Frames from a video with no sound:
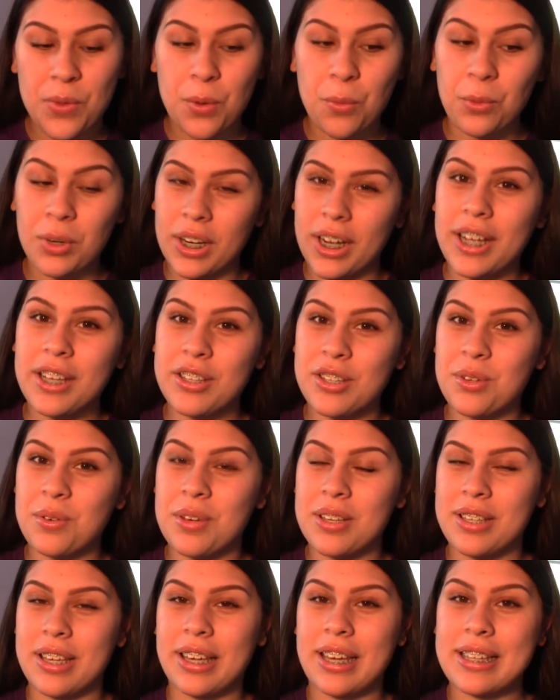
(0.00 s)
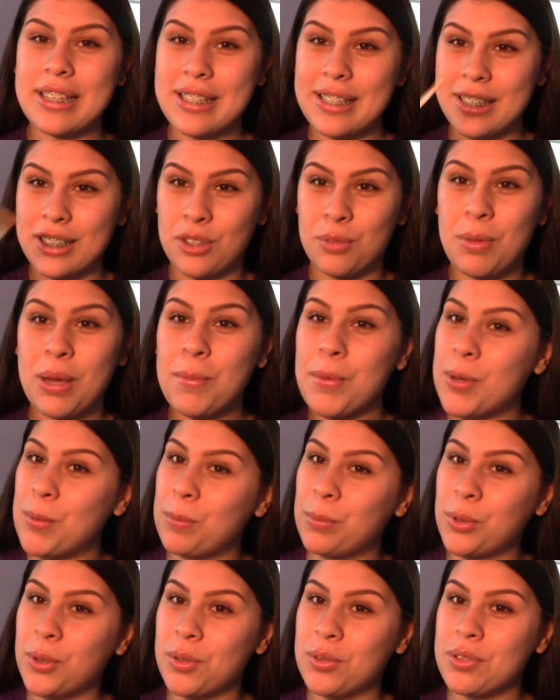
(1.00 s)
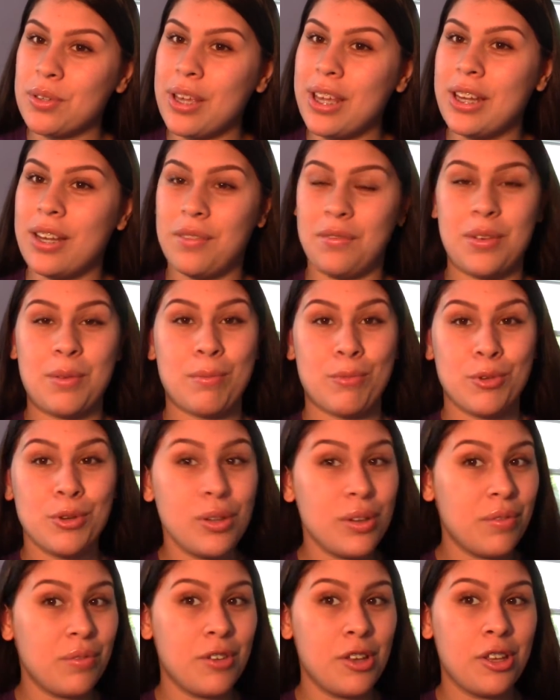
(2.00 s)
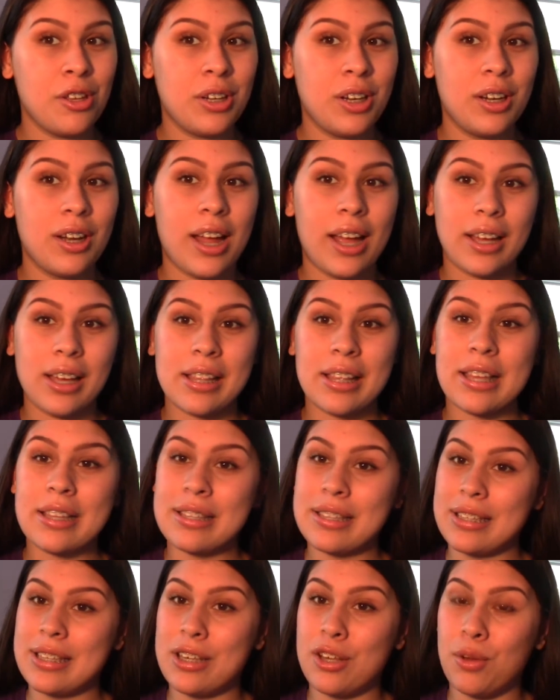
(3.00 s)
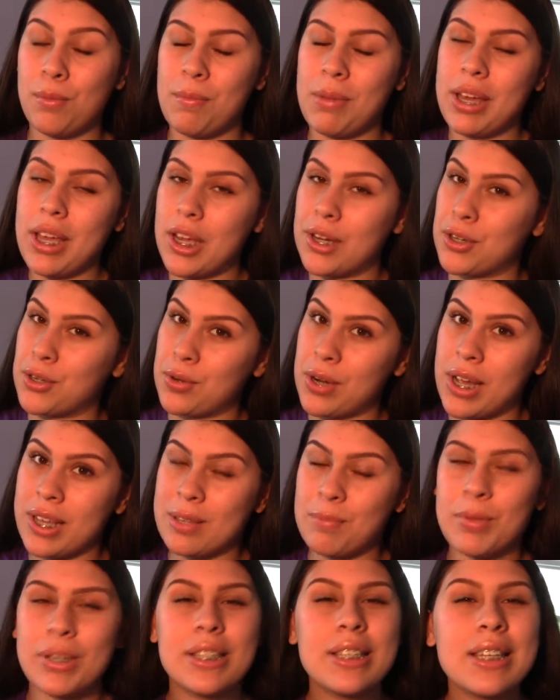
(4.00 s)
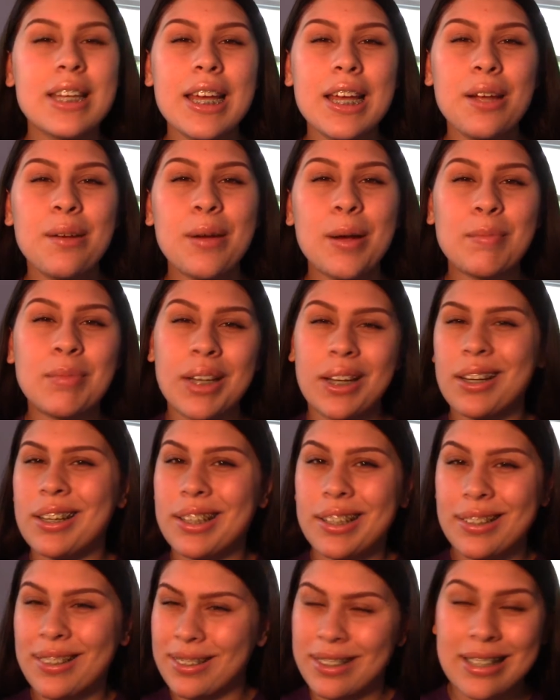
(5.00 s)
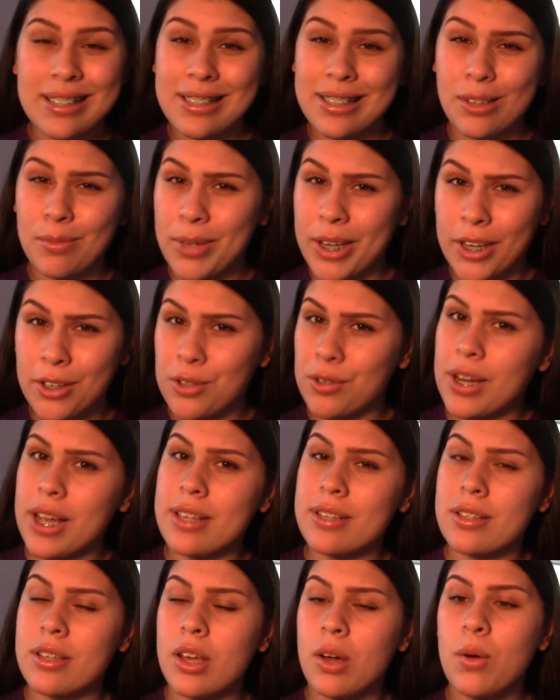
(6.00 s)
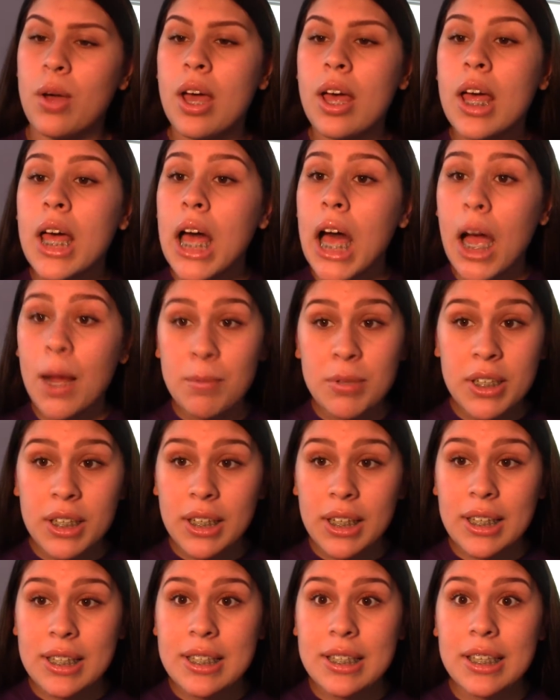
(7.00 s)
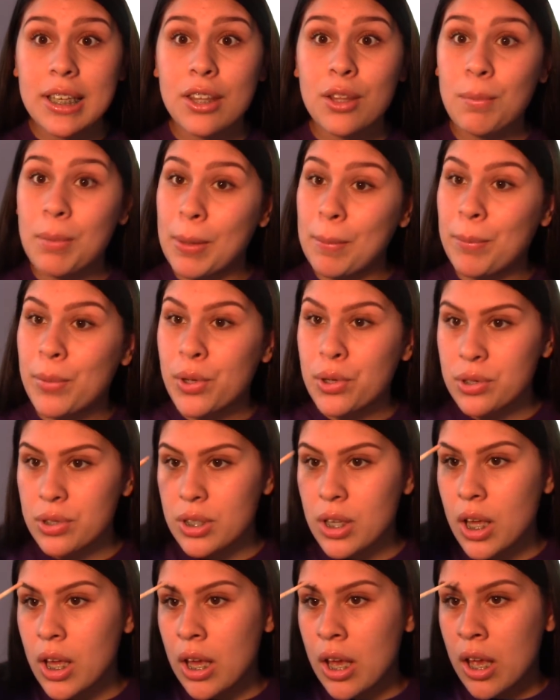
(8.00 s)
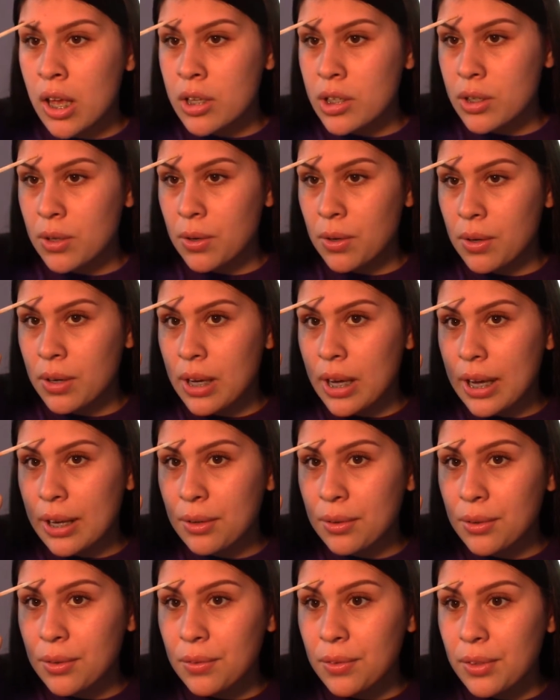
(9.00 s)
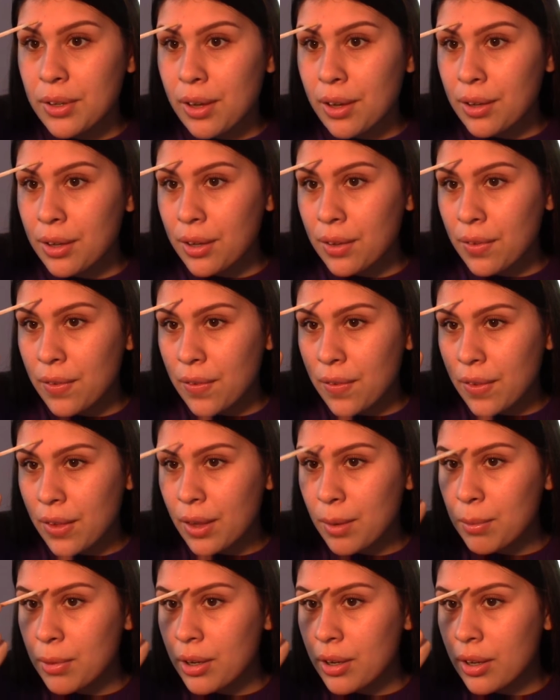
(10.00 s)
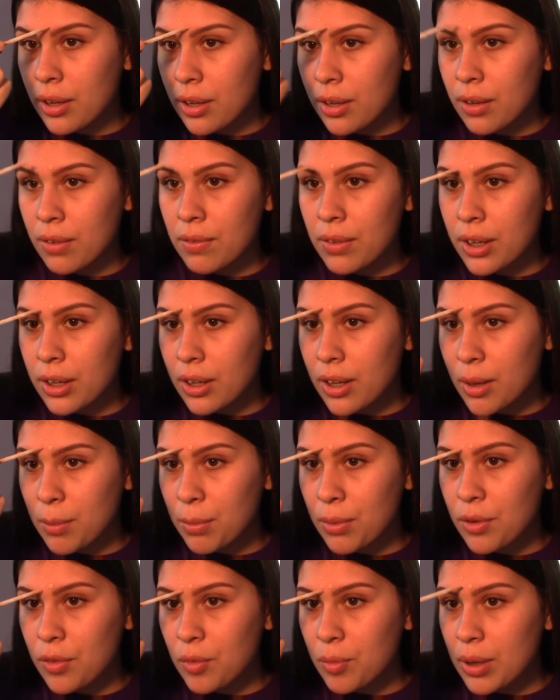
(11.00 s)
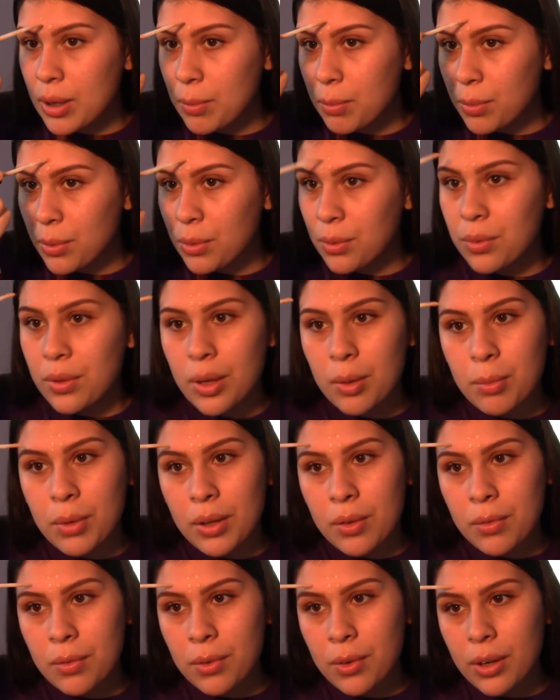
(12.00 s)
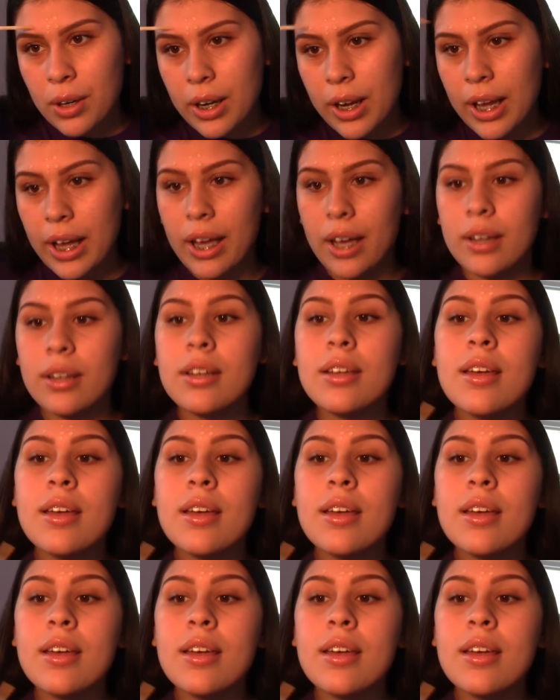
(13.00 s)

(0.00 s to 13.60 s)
what I do is I conceal my pimples, and if I'm really feeling it, I can conceal my under eyes. But today, I'm not going to conceal my under eyes, so I'm just going to conceal the pimples. So, I don't know if y'all can see, but I have a couple of pimples on my forehead,